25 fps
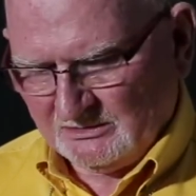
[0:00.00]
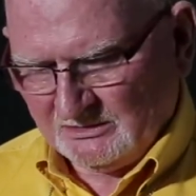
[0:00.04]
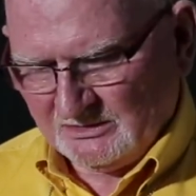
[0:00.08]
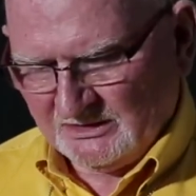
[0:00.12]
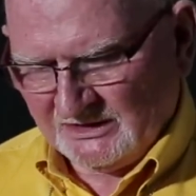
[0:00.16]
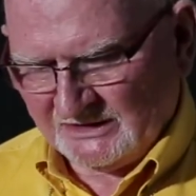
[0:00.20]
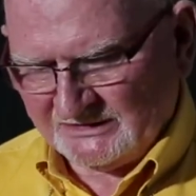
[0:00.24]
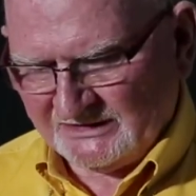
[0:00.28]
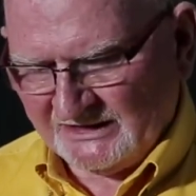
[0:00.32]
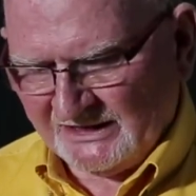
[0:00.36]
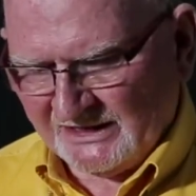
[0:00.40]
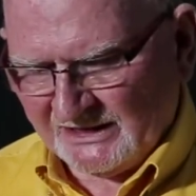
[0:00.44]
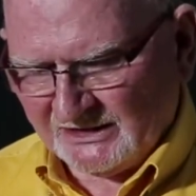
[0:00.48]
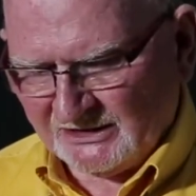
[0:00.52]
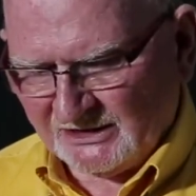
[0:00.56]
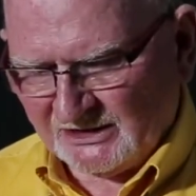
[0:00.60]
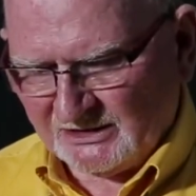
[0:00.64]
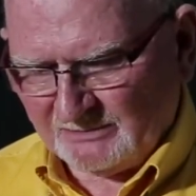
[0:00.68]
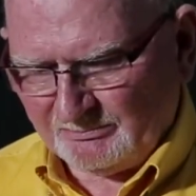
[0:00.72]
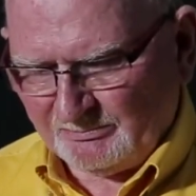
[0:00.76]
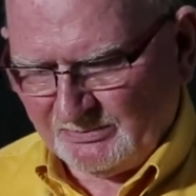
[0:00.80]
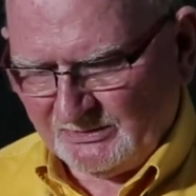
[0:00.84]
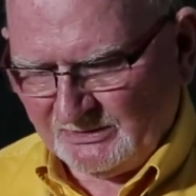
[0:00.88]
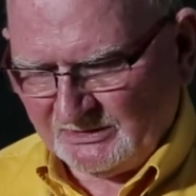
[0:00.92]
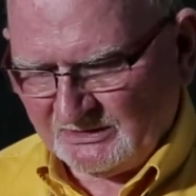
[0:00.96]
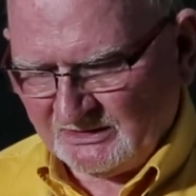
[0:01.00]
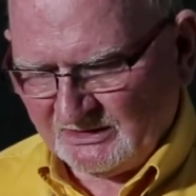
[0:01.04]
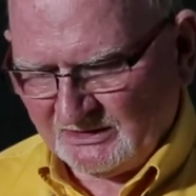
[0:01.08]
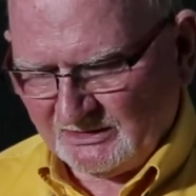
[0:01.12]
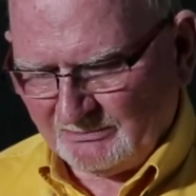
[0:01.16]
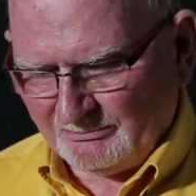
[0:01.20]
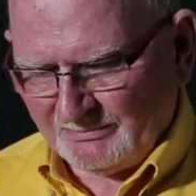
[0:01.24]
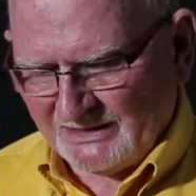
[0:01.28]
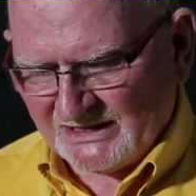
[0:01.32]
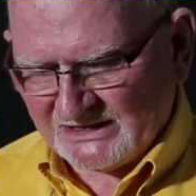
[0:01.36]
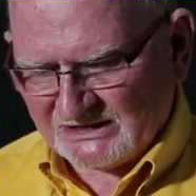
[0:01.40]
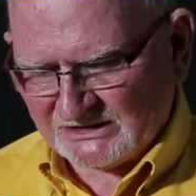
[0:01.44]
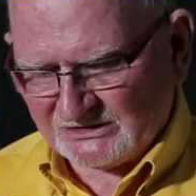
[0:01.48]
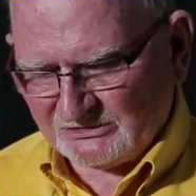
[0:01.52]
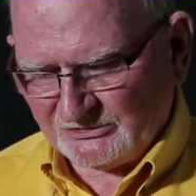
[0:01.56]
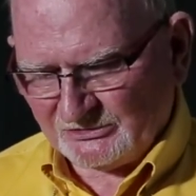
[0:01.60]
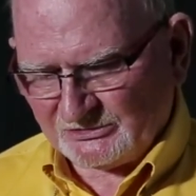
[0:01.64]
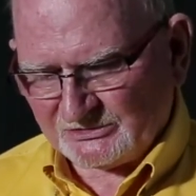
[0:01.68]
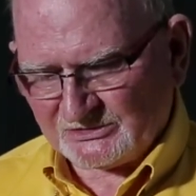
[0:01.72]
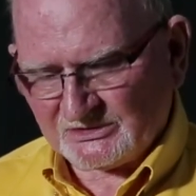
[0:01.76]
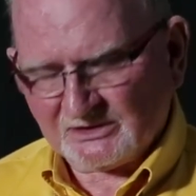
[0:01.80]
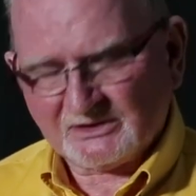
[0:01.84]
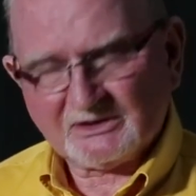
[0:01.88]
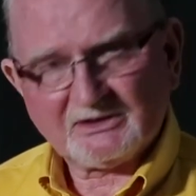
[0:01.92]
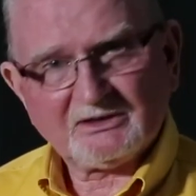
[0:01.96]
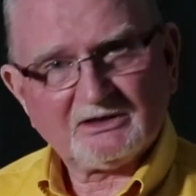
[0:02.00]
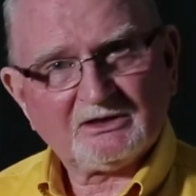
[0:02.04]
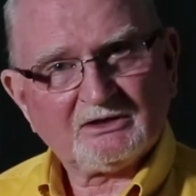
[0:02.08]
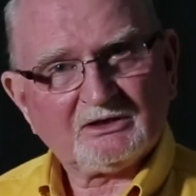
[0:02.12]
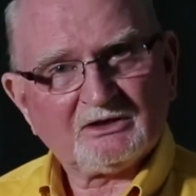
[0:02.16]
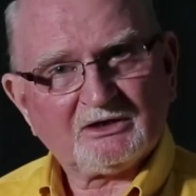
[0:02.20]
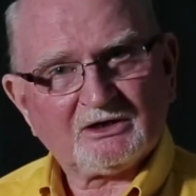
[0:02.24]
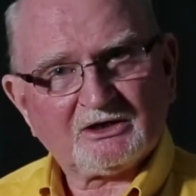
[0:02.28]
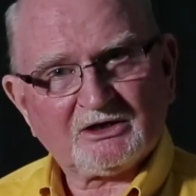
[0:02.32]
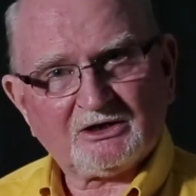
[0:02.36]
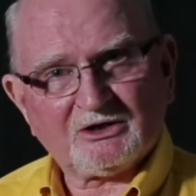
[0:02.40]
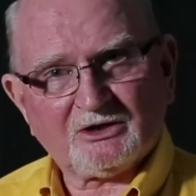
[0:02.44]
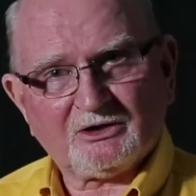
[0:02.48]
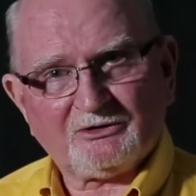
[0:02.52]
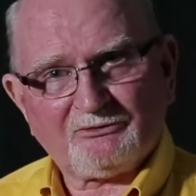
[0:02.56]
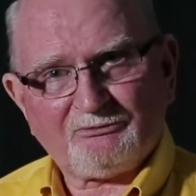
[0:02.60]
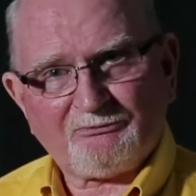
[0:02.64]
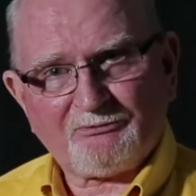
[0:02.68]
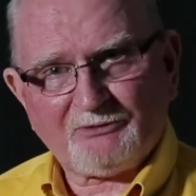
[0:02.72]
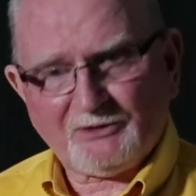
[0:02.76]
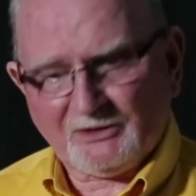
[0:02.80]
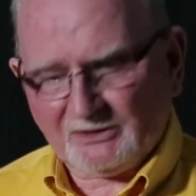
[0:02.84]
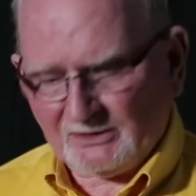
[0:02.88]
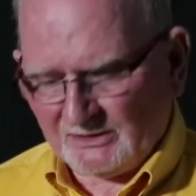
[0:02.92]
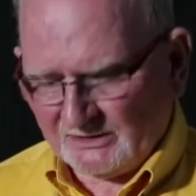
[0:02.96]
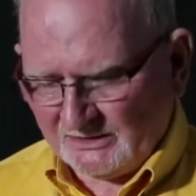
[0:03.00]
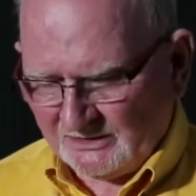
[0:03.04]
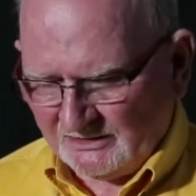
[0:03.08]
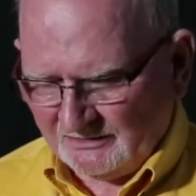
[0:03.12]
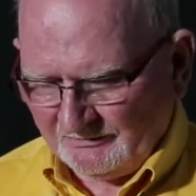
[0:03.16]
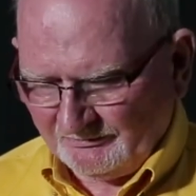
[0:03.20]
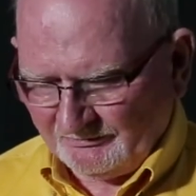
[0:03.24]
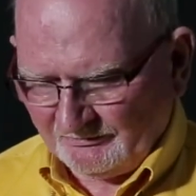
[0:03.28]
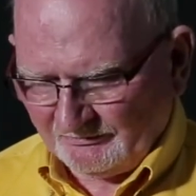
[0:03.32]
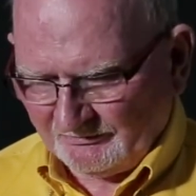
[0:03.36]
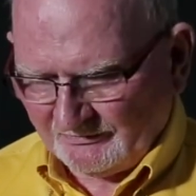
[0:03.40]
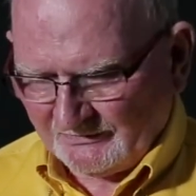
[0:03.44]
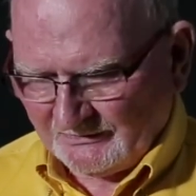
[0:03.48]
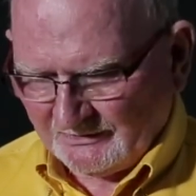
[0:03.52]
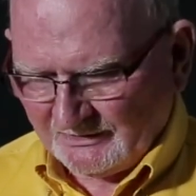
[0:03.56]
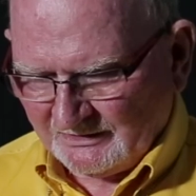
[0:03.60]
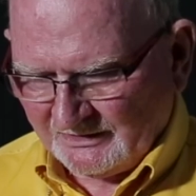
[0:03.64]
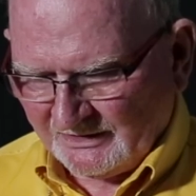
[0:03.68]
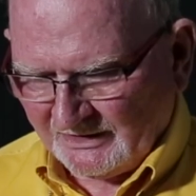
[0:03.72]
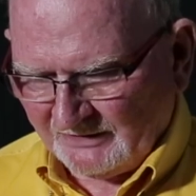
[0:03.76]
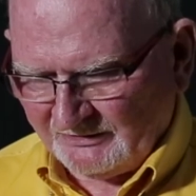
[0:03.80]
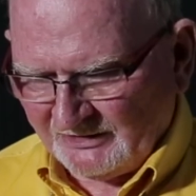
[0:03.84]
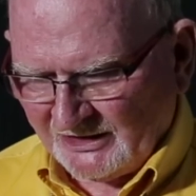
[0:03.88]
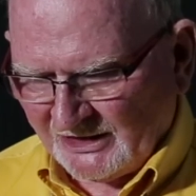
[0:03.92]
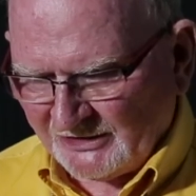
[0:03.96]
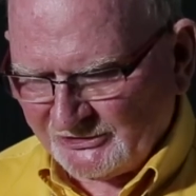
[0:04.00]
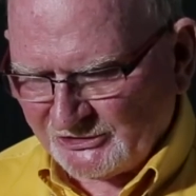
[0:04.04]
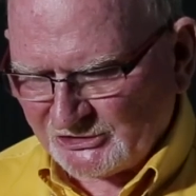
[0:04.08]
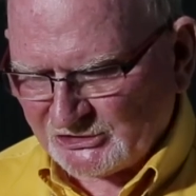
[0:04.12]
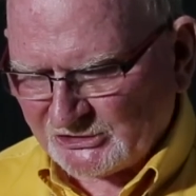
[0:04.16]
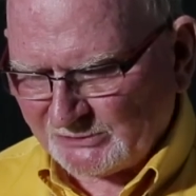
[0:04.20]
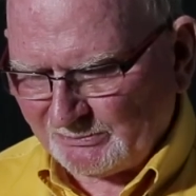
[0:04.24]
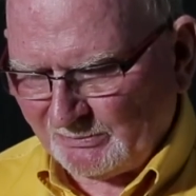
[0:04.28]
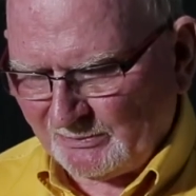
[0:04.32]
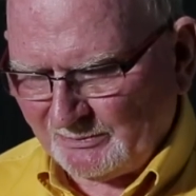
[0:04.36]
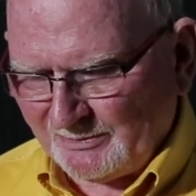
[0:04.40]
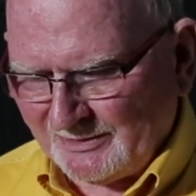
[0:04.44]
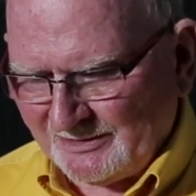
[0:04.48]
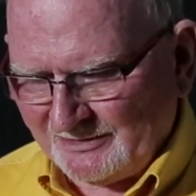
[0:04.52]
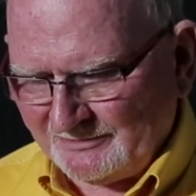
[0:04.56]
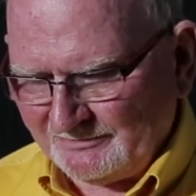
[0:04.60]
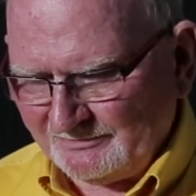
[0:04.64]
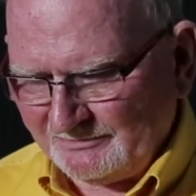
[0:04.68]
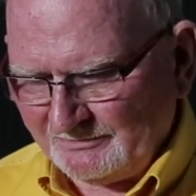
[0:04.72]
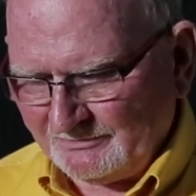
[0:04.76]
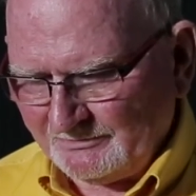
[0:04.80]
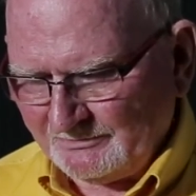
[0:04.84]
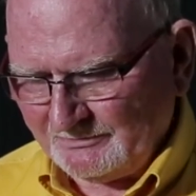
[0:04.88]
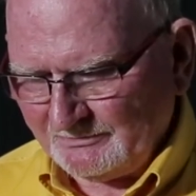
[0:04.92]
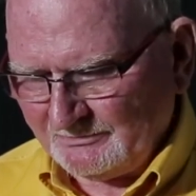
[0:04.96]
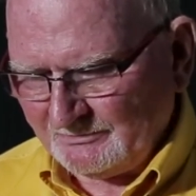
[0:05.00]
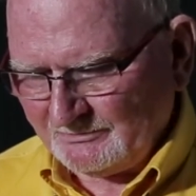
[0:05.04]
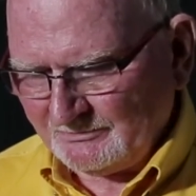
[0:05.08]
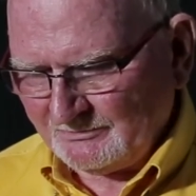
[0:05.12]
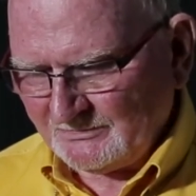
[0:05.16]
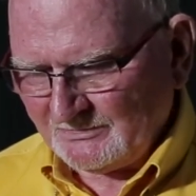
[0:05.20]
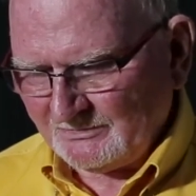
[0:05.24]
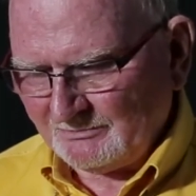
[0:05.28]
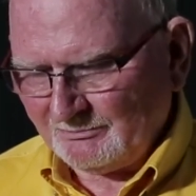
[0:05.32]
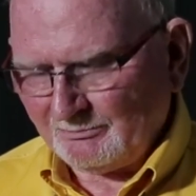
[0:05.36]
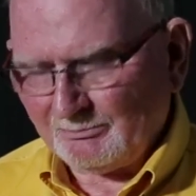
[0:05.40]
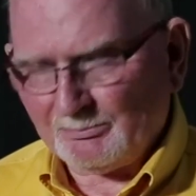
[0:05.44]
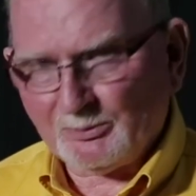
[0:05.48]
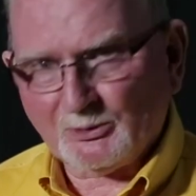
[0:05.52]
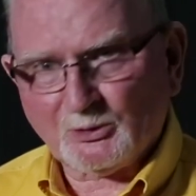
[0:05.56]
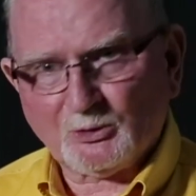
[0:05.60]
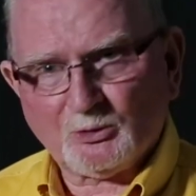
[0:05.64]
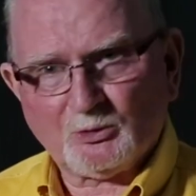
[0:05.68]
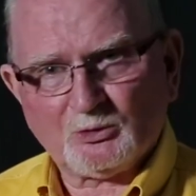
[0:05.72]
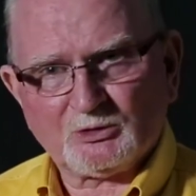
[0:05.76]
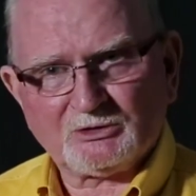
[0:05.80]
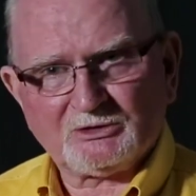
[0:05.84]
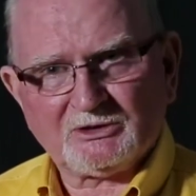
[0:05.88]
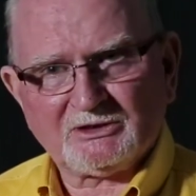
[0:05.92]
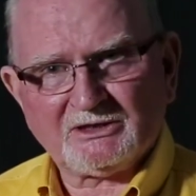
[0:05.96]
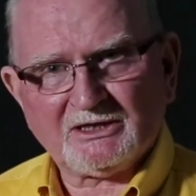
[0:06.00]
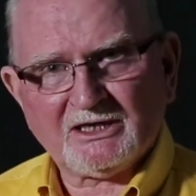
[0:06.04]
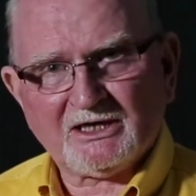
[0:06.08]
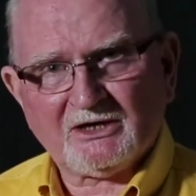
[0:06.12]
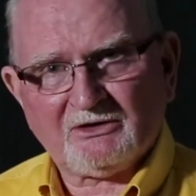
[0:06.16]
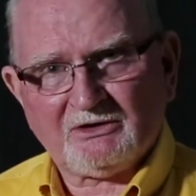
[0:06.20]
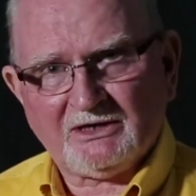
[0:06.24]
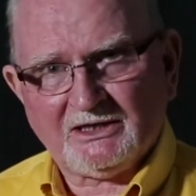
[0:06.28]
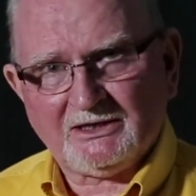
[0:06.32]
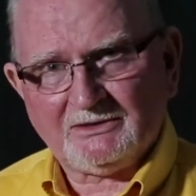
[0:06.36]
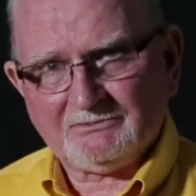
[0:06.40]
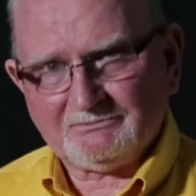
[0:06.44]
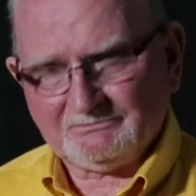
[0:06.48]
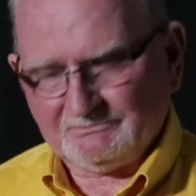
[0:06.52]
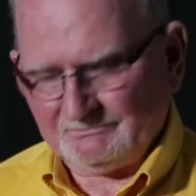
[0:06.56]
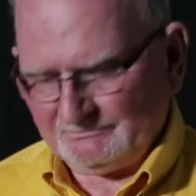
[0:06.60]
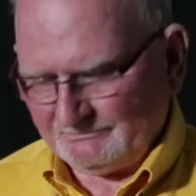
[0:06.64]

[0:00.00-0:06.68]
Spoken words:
had earlier been ambassadors, Kurt Fearnley and the other Superman, Paul Nanari,